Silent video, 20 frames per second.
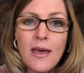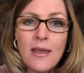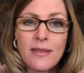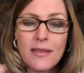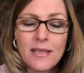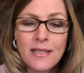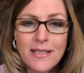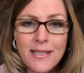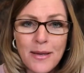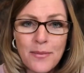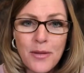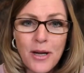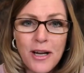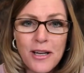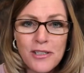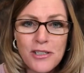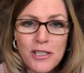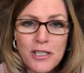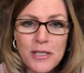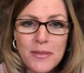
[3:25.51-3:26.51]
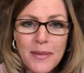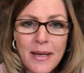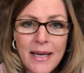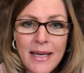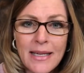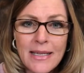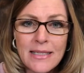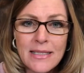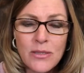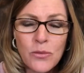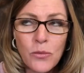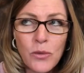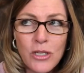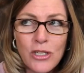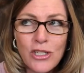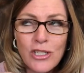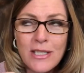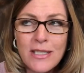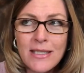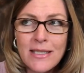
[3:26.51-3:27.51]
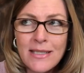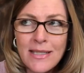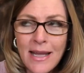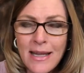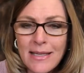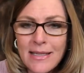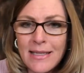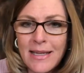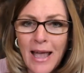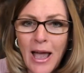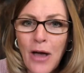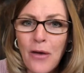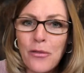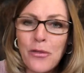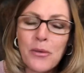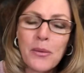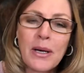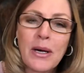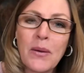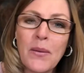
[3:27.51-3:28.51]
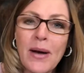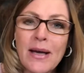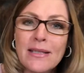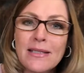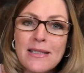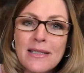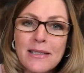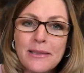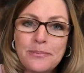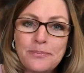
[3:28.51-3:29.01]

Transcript: the subconscious mind, which is sending out the request